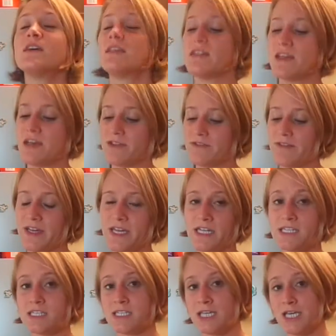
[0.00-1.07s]
That
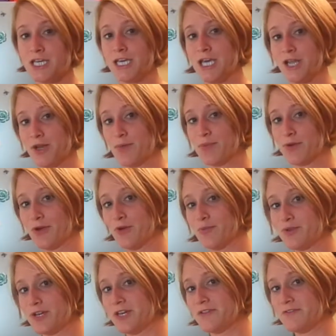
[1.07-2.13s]
face? An
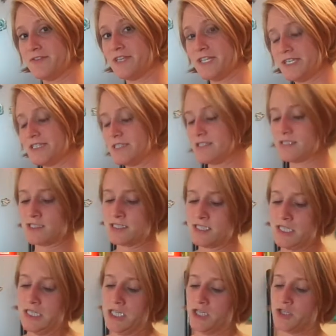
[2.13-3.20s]
appropriate face.
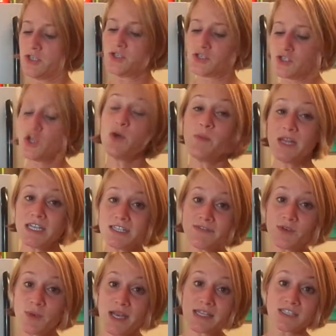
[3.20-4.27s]
There's so many
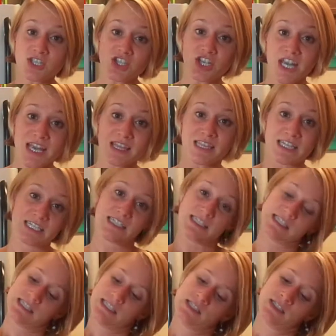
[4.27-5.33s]
different ways to shake
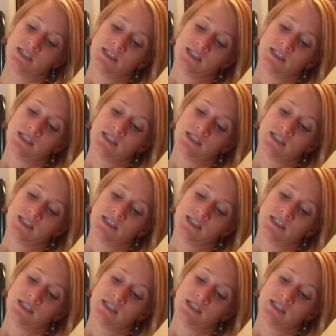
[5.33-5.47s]
this.